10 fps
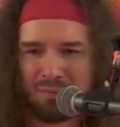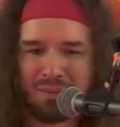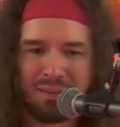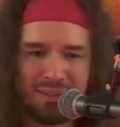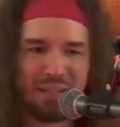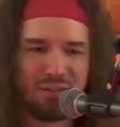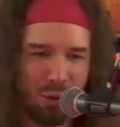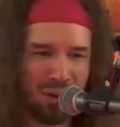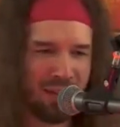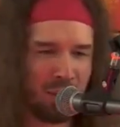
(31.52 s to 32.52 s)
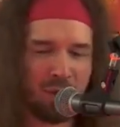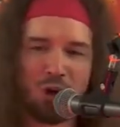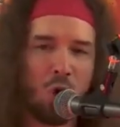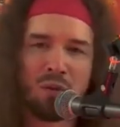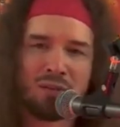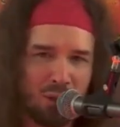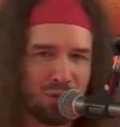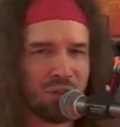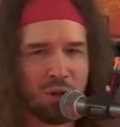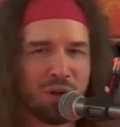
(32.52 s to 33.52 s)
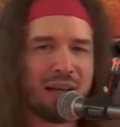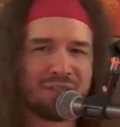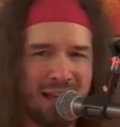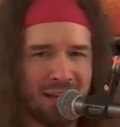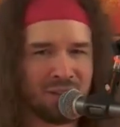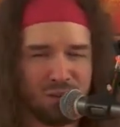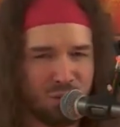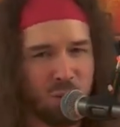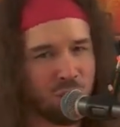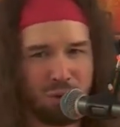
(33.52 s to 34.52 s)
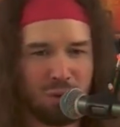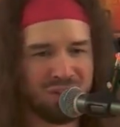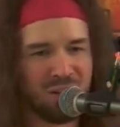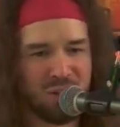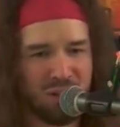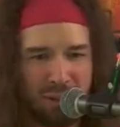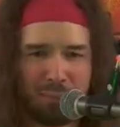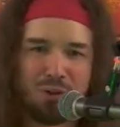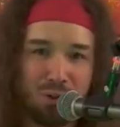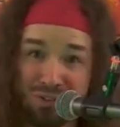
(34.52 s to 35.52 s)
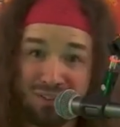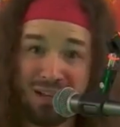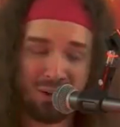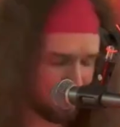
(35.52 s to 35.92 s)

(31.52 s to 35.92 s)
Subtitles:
that sort of thing, when you're only using your left hand to essentially produce the sound.